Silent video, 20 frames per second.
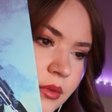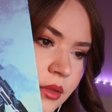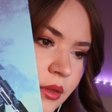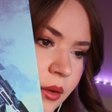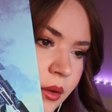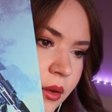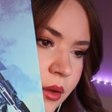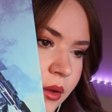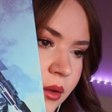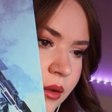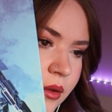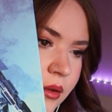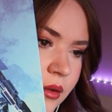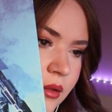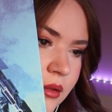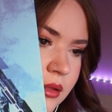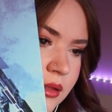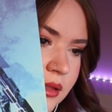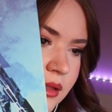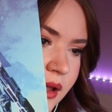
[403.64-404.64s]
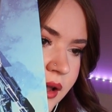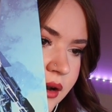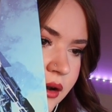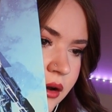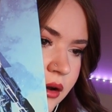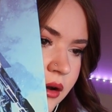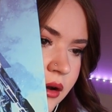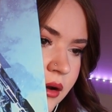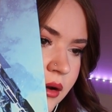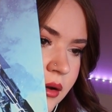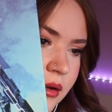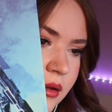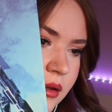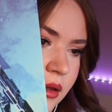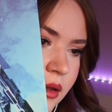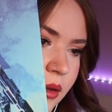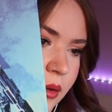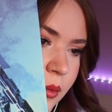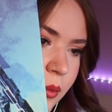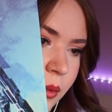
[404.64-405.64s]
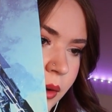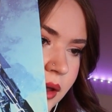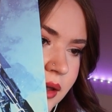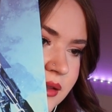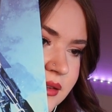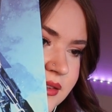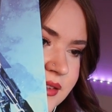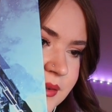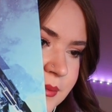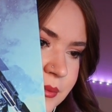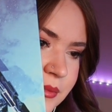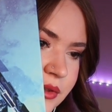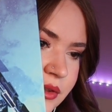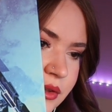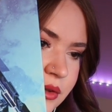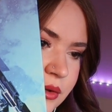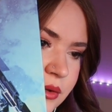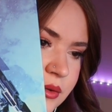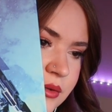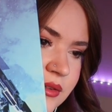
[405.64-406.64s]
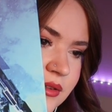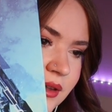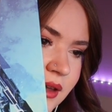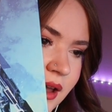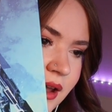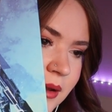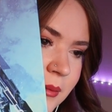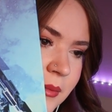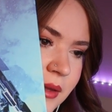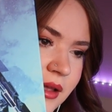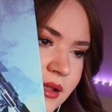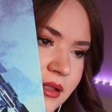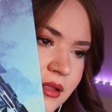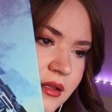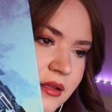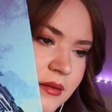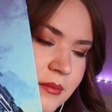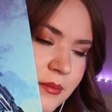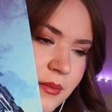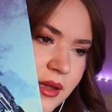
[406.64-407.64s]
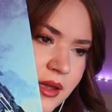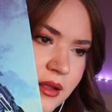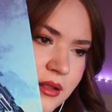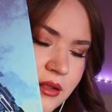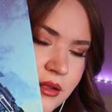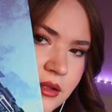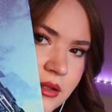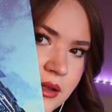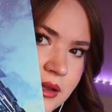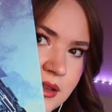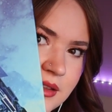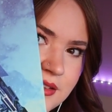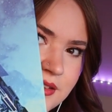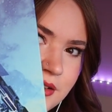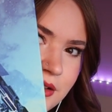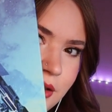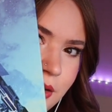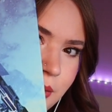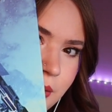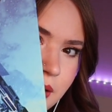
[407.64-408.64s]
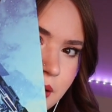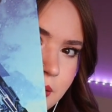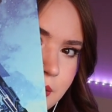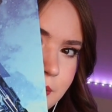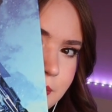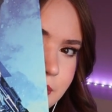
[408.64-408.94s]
the lighter whites and blues to kind of make it look like he's glowing.